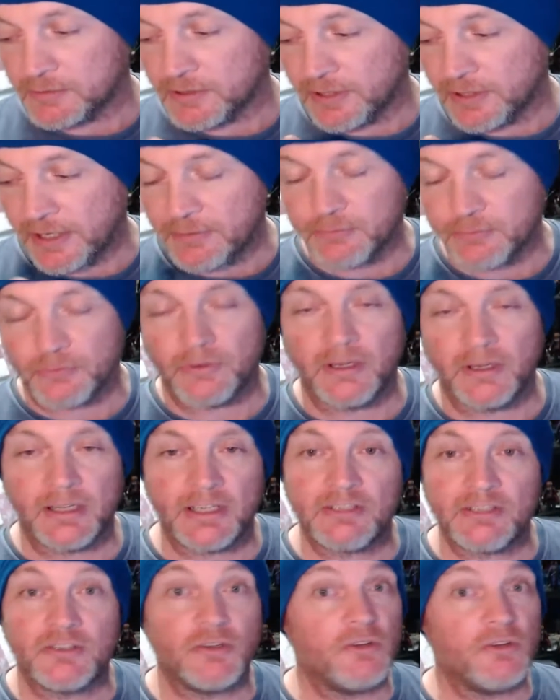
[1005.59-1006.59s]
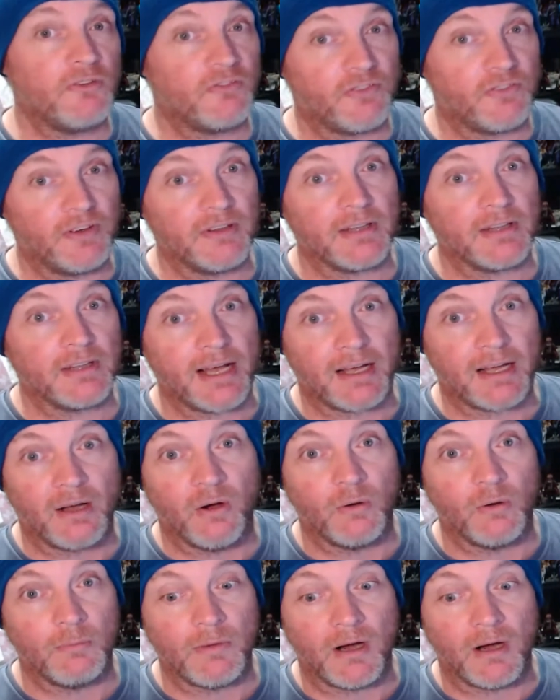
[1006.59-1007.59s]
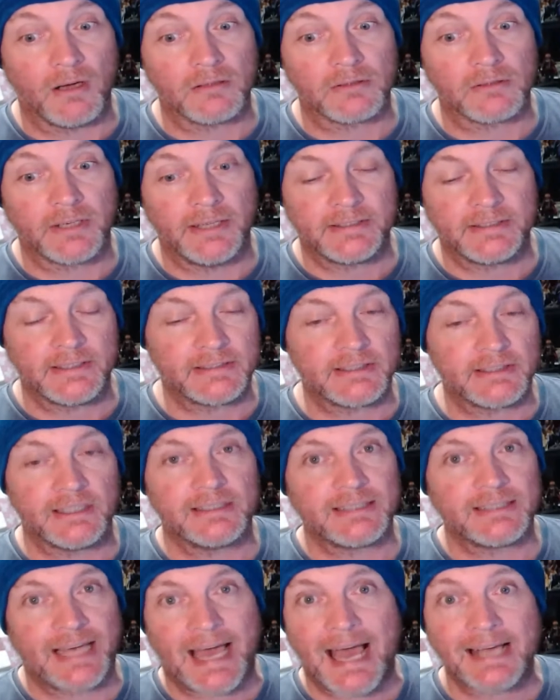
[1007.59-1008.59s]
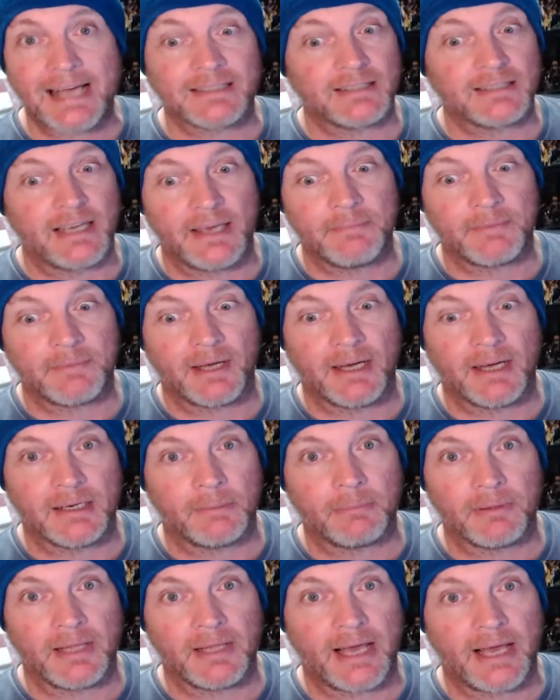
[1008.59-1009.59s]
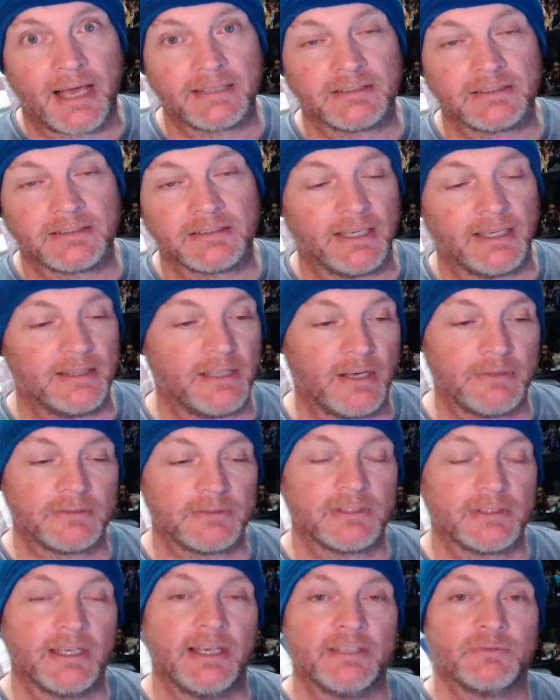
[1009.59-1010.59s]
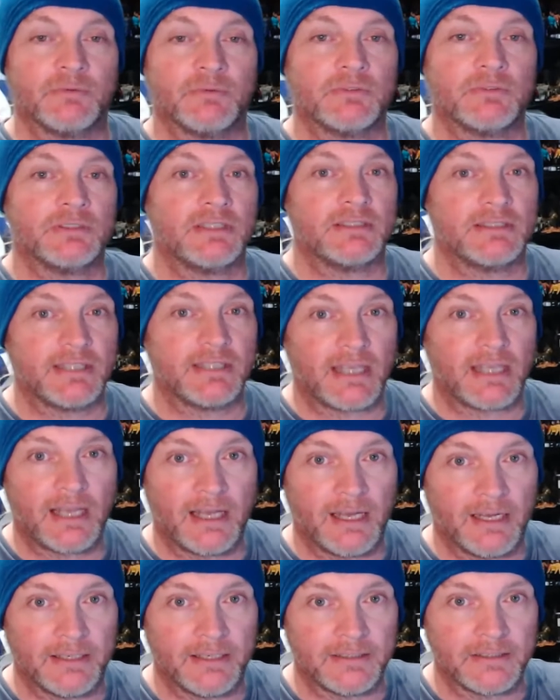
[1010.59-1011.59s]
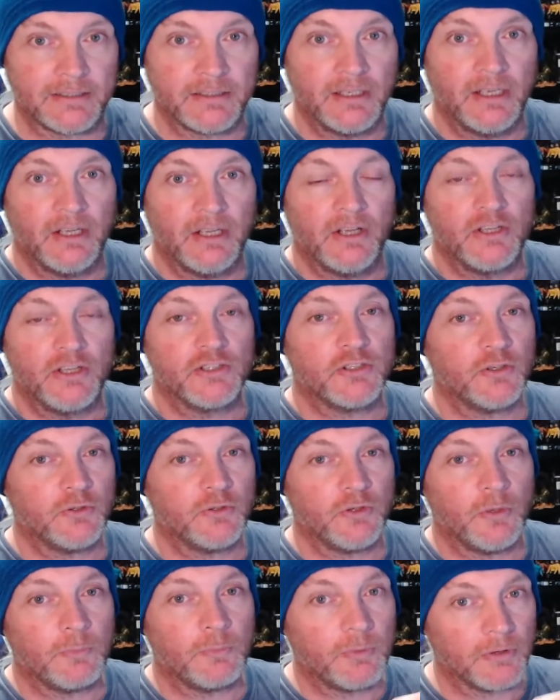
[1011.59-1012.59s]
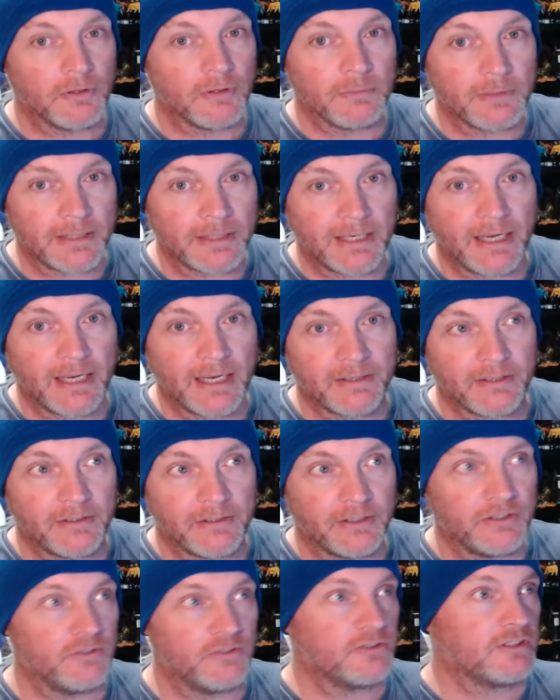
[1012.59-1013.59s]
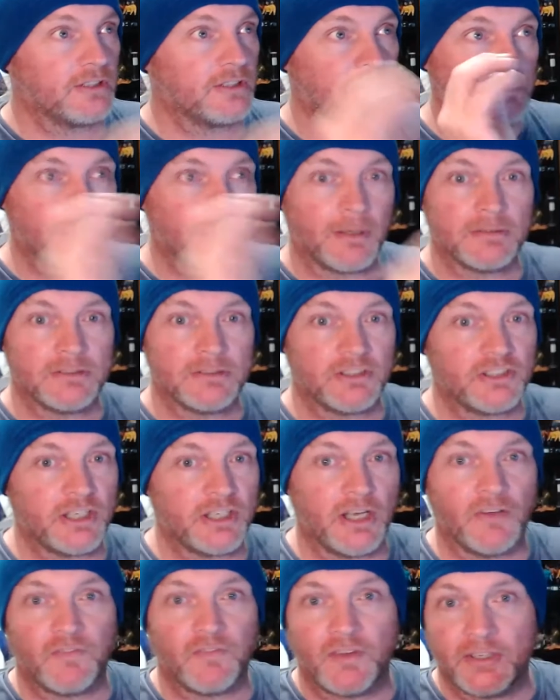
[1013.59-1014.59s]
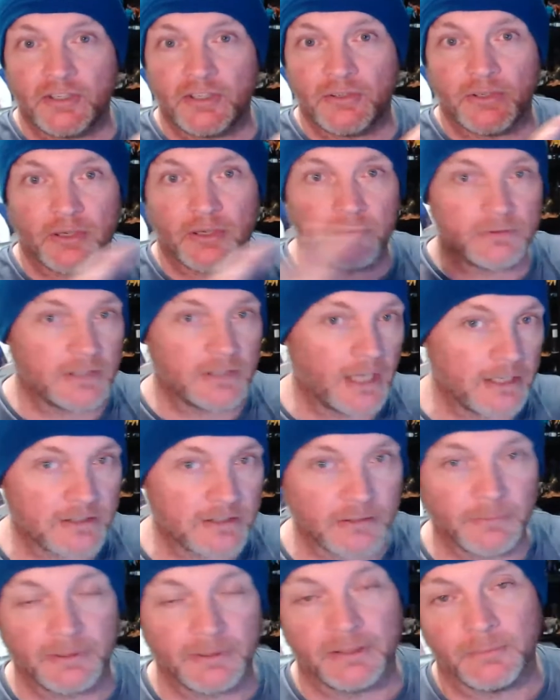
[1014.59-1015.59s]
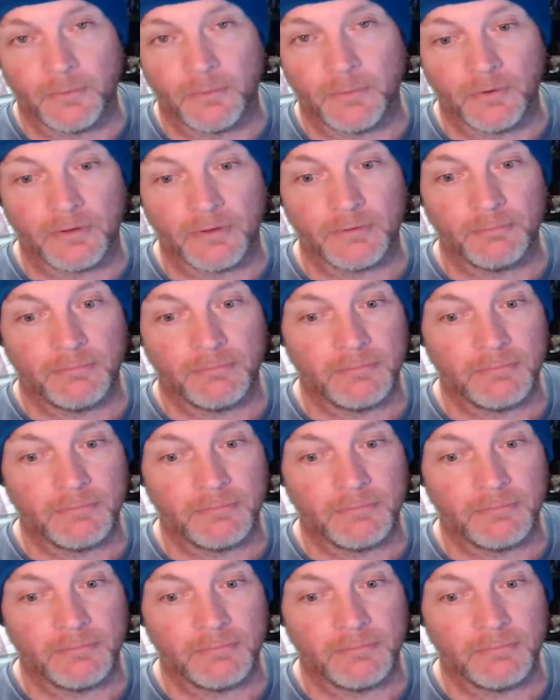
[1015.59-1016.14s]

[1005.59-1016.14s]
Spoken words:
They really do feel like old model kits. It's the exact same kind of plastic, and those things were designed to, you put them together and you set them on the shelf and you don't touch them anymore.